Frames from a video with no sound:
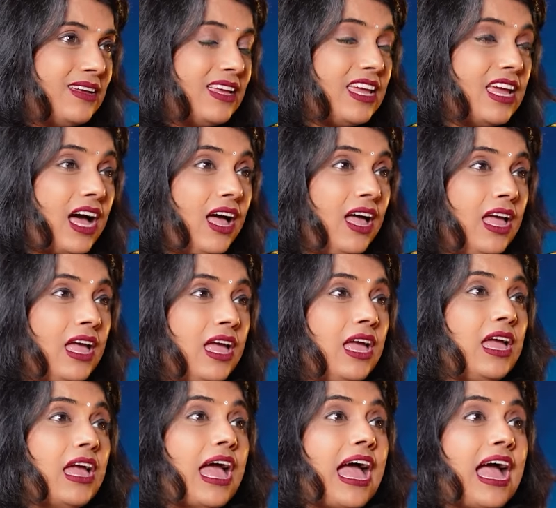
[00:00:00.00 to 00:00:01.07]
Yeah.
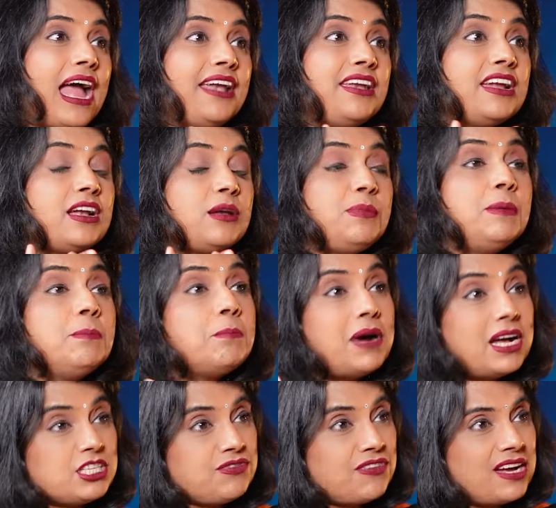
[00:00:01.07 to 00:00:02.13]
And it'll be
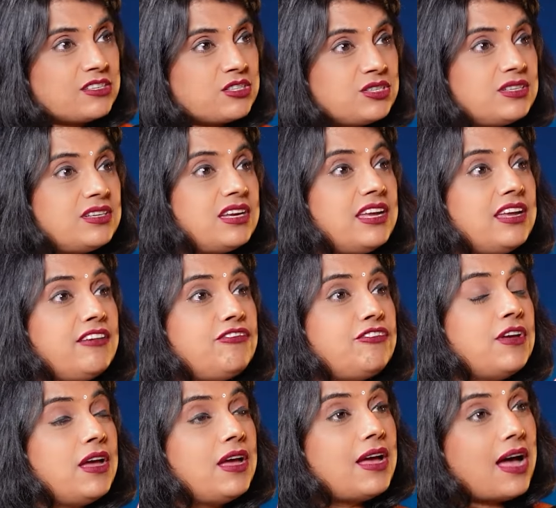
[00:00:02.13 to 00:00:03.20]
much faster if
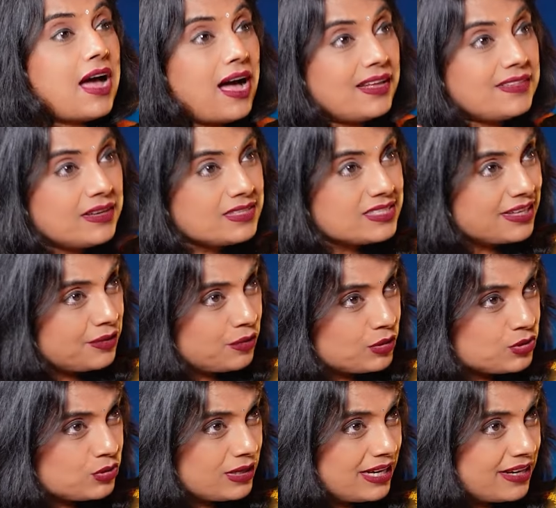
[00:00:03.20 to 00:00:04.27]
others can
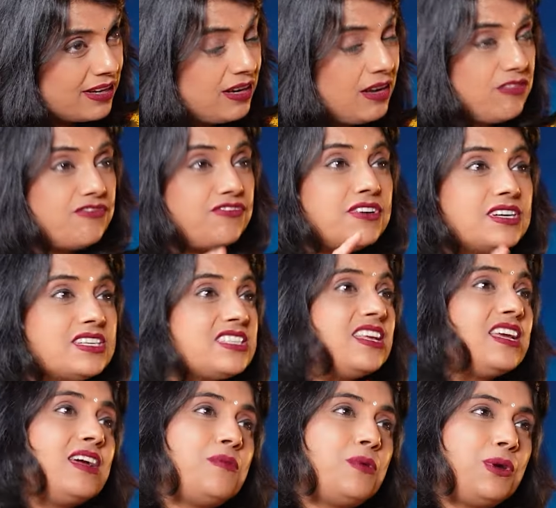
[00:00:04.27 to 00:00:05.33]
also get in. First
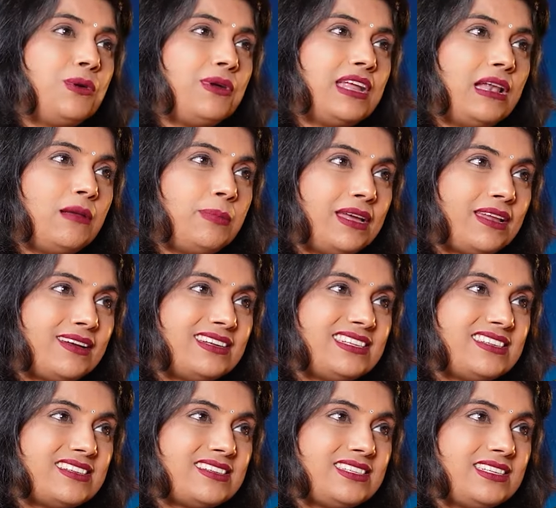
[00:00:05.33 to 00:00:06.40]
thing I want to tell
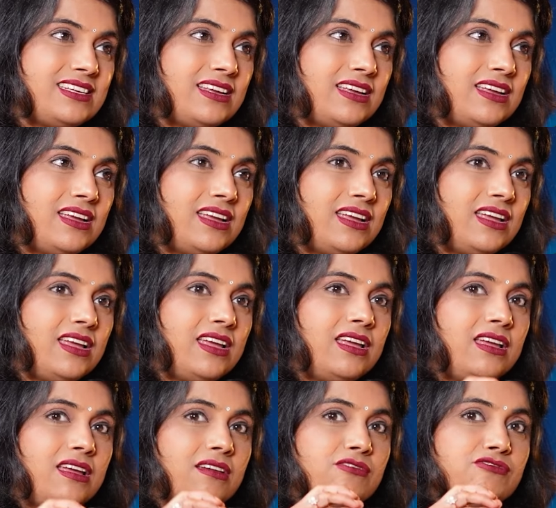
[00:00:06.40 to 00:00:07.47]
parents is,
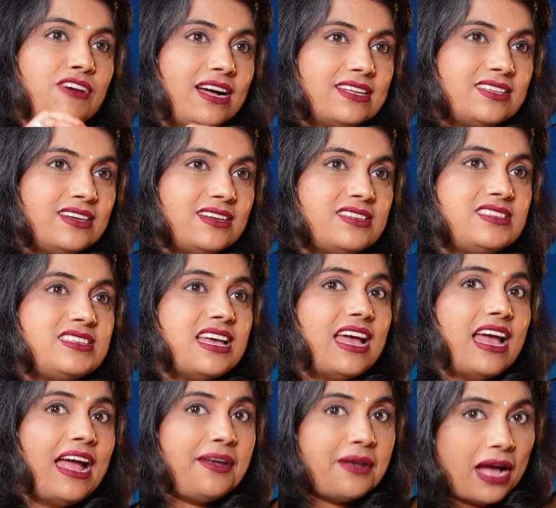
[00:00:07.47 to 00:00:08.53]
fathers
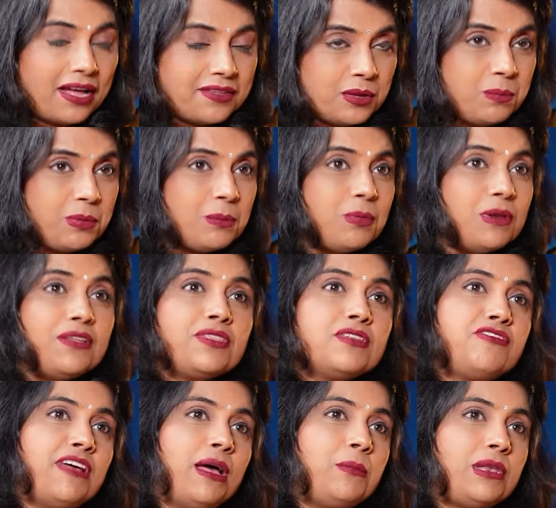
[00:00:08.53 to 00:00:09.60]
and other people in the
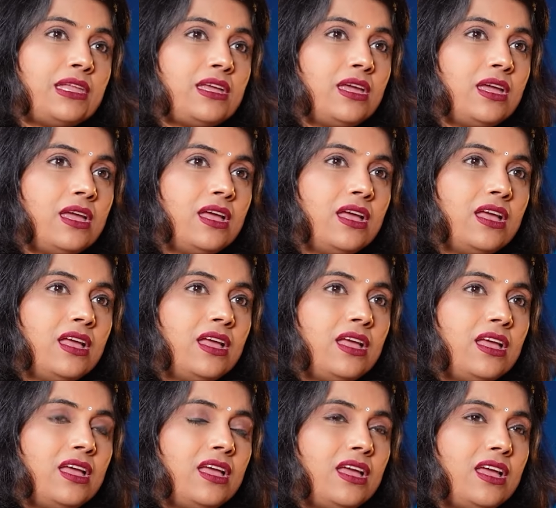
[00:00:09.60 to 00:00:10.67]
family,
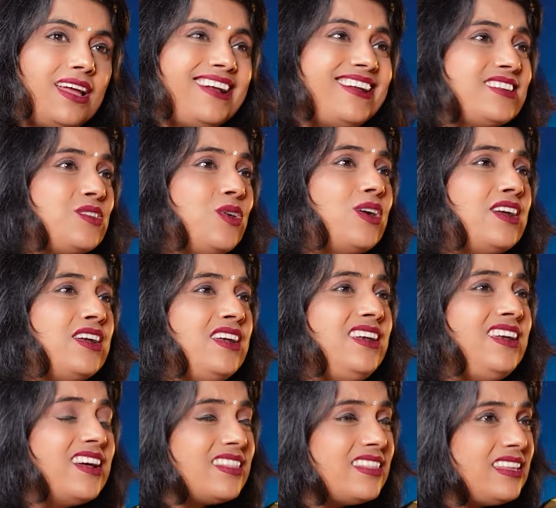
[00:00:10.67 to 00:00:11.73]
it has got
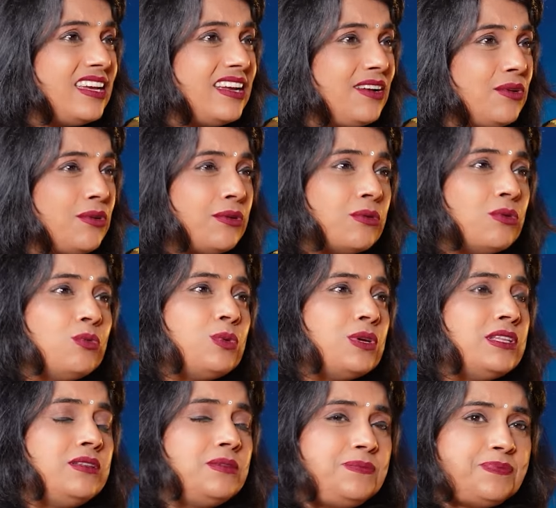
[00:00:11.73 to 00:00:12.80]
nothing to do
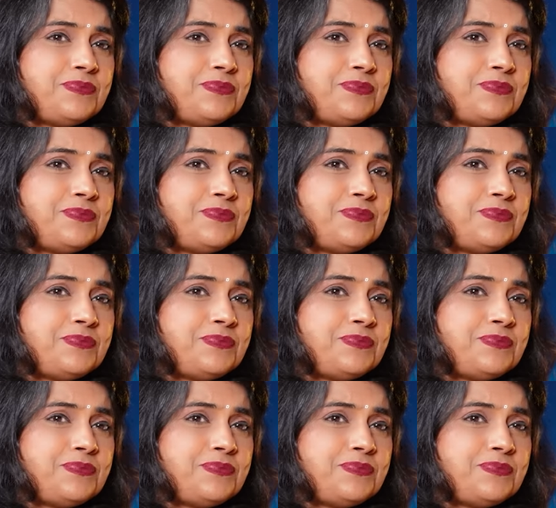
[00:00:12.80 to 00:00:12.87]
with